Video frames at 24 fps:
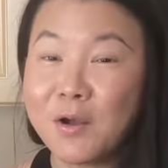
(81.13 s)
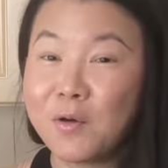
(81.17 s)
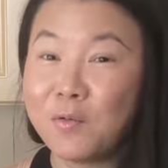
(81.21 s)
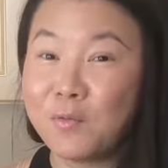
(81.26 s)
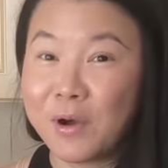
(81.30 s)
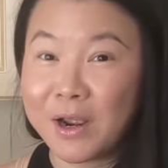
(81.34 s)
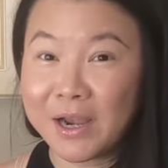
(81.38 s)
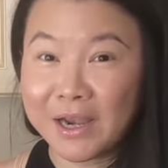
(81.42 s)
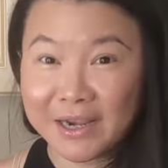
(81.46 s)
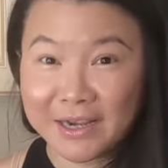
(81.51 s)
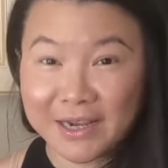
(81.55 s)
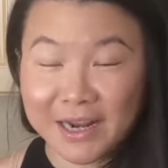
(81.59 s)

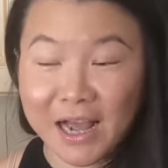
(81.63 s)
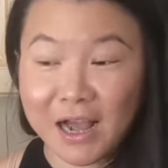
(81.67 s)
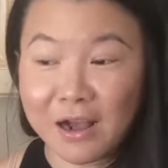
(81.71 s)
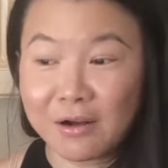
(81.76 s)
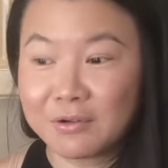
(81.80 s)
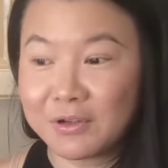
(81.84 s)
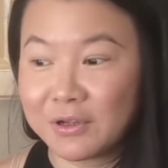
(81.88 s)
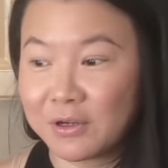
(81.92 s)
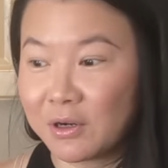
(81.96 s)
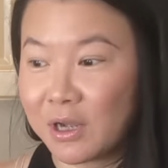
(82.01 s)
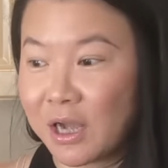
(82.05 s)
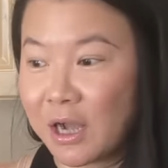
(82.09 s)
Write it
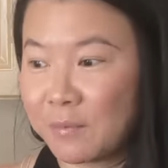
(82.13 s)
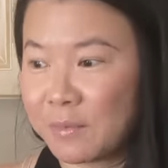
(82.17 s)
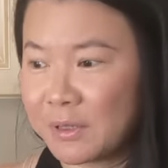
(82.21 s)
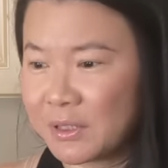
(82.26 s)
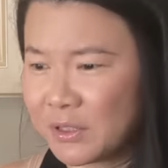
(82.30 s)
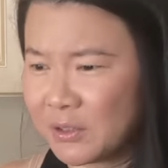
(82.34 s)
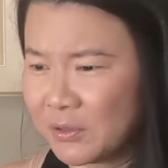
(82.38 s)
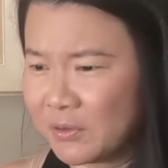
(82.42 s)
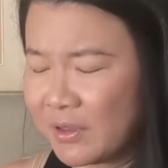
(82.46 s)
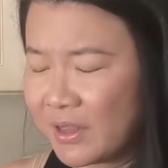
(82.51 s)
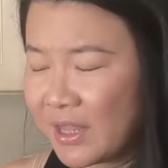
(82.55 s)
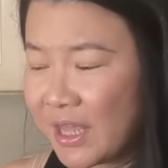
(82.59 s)
down, you know, how much
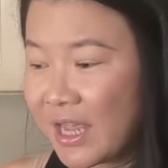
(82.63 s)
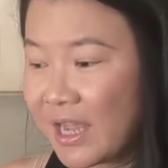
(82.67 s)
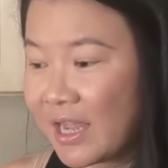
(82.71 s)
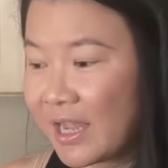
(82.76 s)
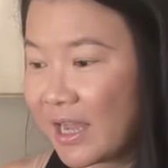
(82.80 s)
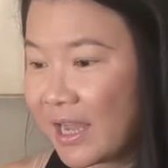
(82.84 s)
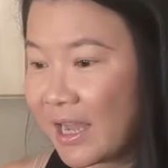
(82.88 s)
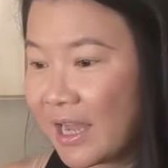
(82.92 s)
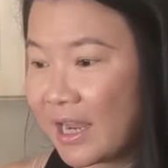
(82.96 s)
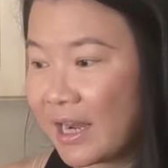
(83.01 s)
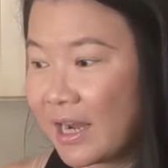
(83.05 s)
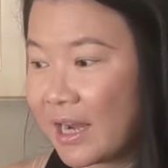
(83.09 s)
you think.
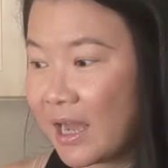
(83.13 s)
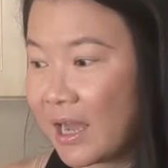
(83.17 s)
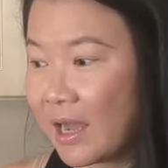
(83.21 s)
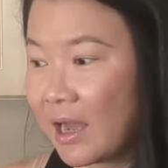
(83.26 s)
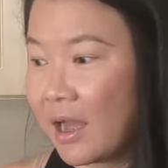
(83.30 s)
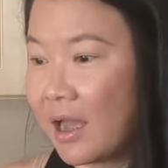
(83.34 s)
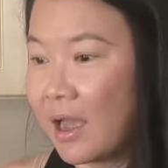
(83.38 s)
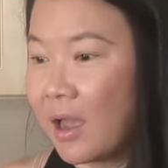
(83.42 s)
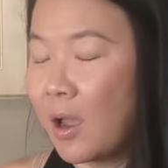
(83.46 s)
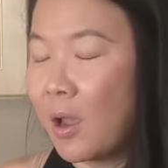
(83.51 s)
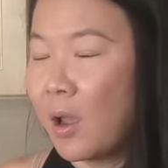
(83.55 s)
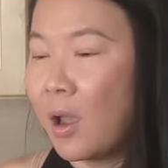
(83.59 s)
And uh,
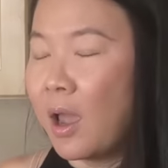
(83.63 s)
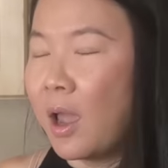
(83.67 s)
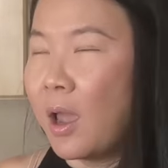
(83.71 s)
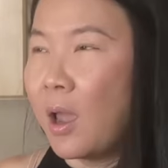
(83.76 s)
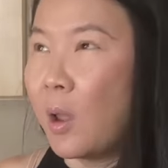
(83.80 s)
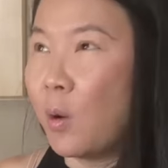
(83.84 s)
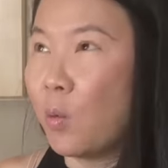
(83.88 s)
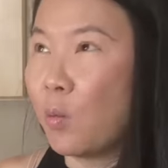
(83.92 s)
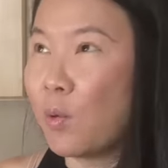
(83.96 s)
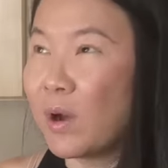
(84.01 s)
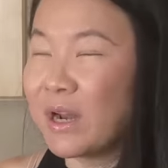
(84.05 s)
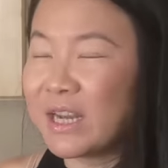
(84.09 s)

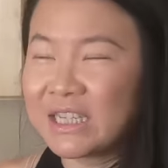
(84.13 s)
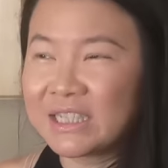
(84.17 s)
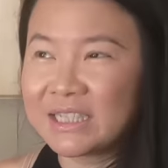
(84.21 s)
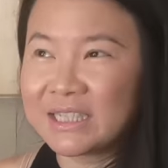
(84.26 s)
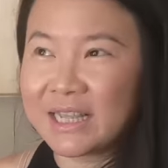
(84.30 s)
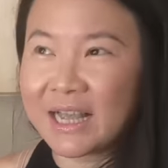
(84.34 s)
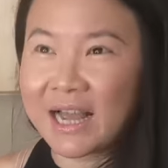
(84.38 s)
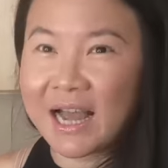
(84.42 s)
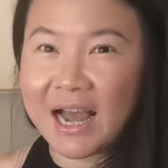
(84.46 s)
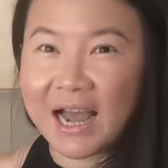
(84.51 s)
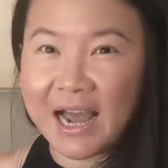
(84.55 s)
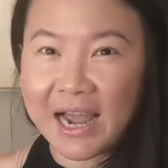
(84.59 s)
and what is
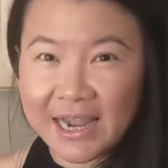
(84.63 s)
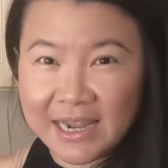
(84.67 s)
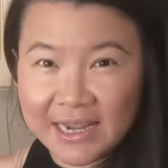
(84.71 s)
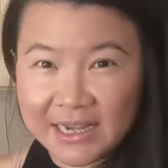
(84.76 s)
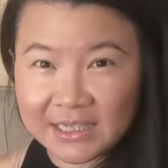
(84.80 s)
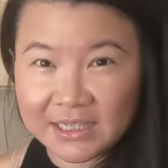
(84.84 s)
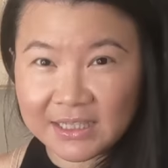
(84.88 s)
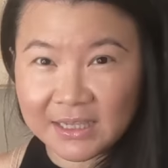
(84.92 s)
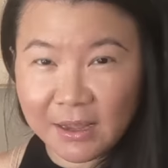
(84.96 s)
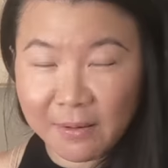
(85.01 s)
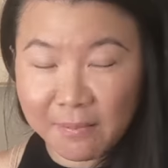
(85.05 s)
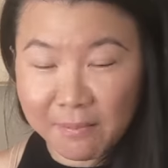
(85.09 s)
the
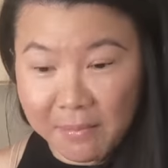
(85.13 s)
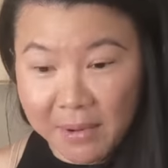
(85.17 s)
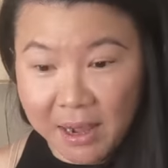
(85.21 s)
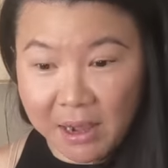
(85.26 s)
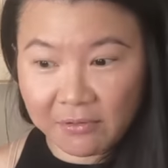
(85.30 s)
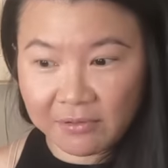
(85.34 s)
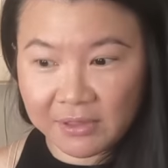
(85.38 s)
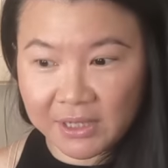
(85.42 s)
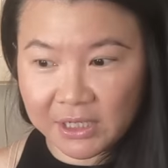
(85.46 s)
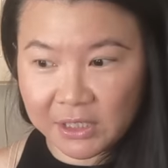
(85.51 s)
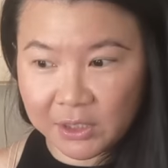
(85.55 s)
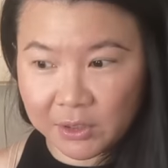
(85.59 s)
highest
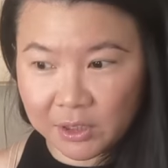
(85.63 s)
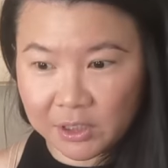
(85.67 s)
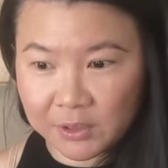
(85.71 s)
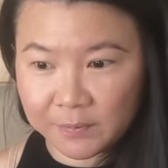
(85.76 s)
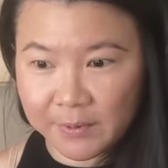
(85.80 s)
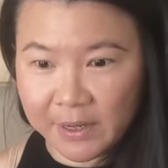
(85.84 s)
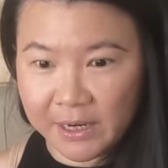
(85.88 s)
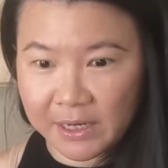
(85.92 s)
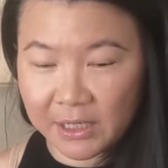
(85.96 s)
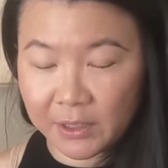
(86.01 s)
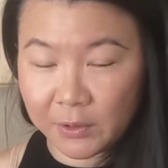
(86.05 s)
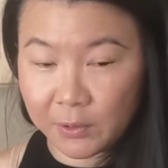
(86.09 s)
amount that you
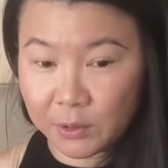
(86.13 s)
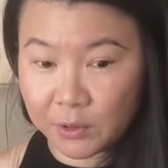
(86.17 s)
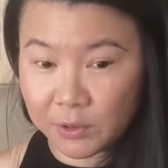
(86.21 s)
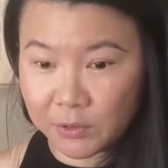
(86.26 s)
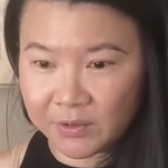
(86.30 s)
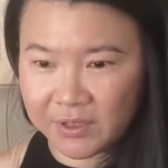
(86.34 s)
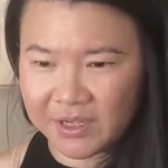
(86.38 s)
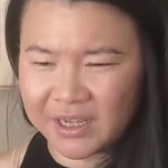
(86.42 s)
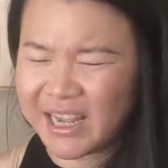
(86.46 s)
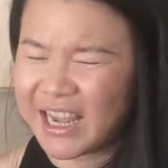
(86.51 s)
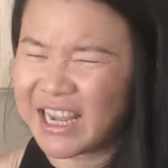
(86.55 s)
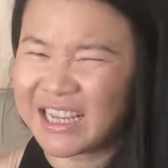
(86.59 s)
spend in
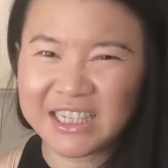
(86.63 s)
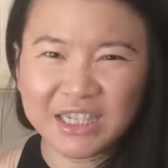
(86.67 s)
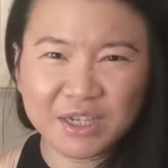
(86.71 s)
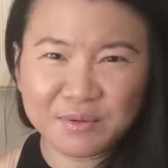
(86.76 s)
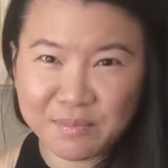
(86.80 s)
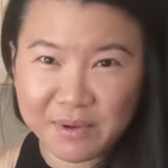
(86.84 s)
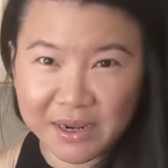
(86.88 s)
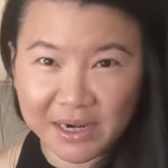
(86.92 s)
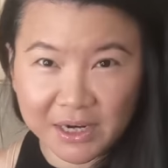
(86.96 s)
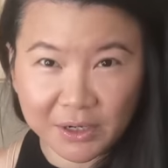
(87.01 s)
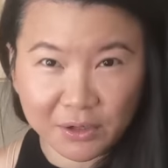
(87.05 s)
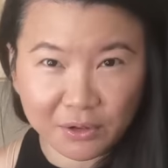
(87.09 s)
grocery?
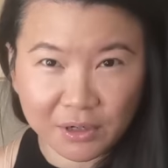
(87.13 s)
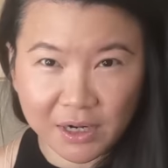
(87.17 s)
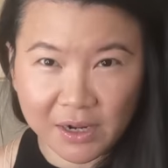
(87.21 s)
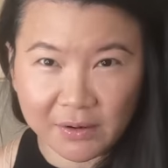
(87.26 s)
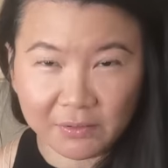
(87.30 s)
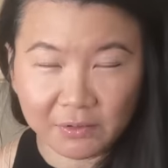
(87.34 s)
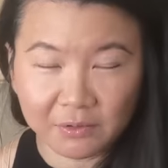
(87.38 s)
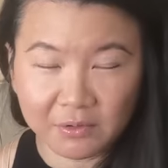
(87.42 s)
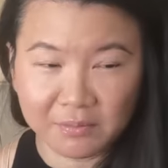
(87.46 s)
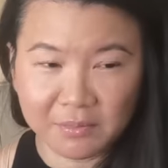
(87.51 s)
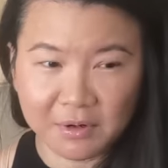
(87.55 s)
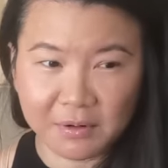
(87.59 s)
Estimated, you don't have
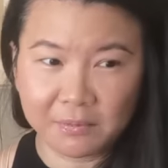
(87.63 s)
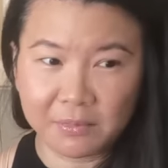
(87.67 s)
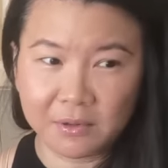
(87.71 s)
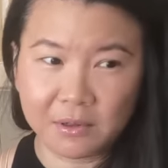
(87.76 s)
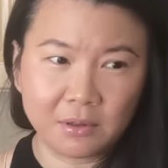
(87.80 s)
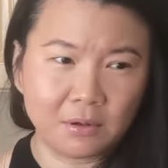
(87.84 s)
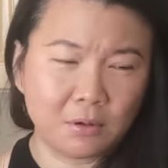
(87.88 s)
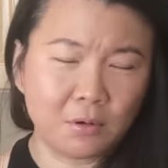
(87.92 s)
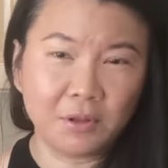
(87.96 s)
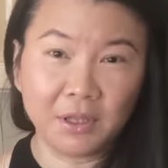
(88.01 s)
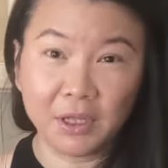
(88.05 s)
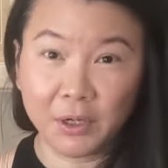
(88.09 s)
to remember
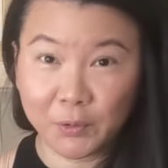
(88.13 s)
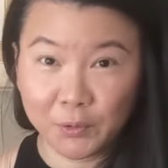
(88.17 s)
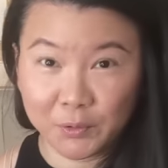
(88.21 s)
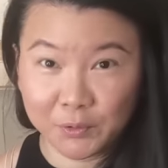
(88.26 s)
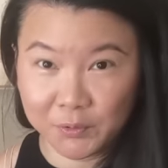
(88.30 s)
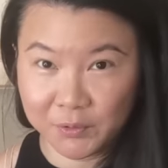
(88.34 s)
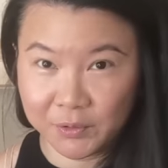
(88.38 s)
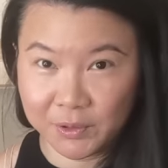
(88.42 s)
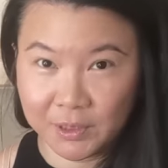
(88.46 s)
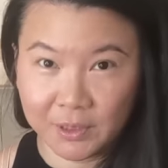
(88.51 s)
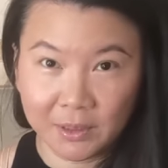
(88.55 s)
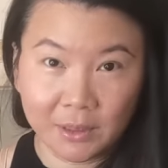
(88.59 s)
all the
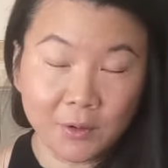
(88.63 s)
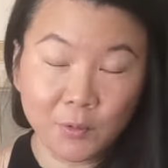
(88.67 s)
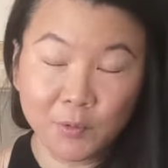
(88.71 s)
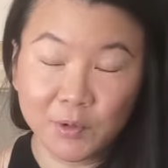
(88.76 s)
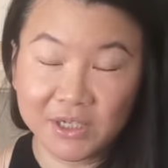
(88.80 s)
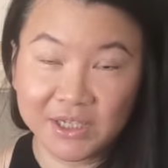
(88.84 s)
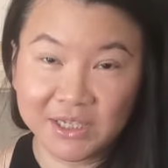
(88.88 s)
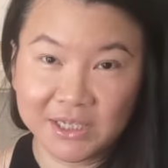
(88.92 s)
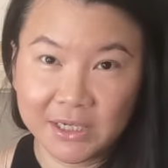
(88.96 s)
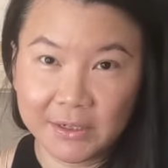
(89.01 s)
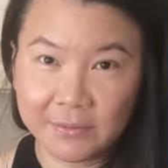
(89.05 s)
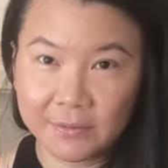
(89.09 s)
grocery
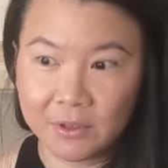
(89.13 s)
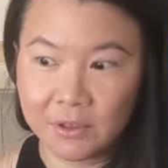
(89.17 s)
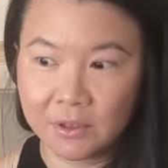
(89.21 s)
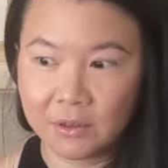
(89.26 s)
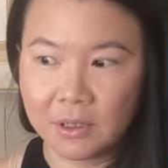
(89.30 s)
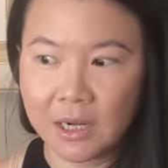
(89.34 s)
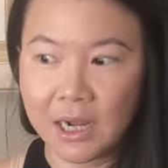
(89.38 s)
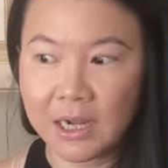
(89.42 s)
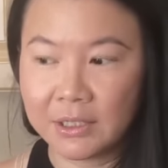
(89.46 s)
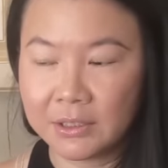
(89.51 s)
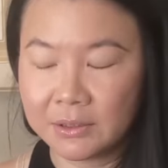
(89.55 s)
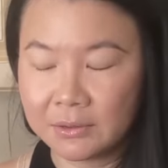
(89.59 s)
receipt, you know,
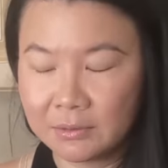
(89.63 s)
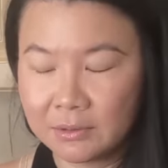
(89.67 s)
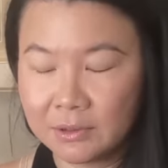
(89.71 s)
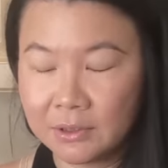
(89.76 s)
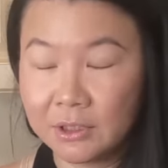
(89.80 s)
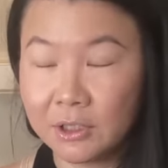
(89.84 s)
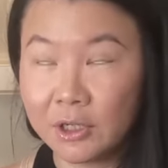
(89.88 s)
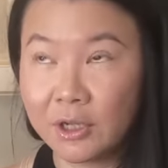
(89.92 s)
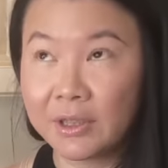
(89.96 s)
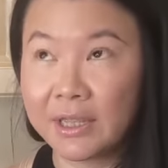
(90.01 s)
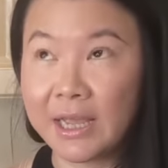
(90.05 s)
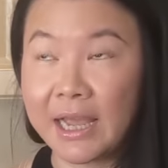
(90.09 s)
I
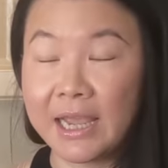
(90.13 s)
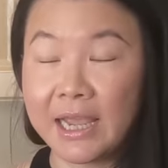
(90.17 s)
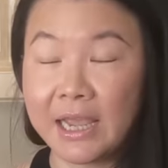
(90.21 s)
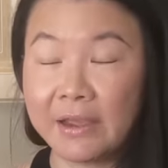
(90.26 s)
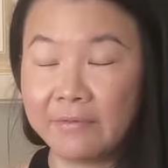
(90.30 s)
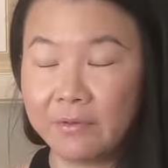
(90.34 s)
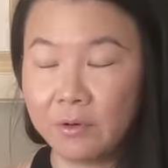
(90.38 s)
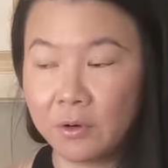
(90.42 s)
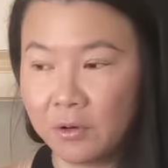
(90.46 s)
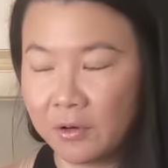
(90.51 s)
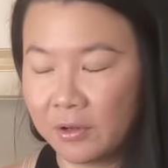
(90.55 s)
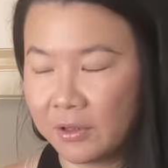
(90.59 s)
know that I have
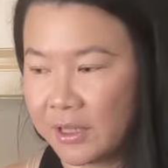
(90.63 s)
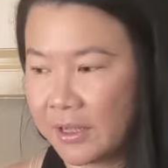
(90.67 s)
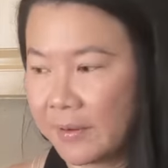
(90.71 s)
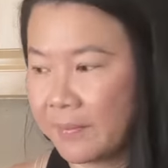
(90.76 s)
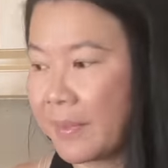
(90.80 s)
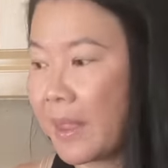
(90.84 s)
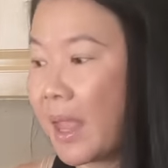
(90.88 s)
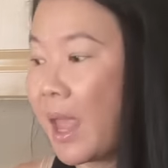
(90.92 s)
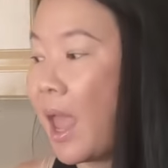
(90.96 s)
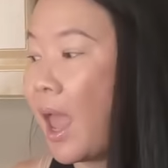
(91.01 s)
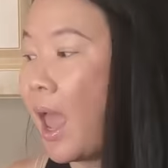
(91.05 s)
all of them.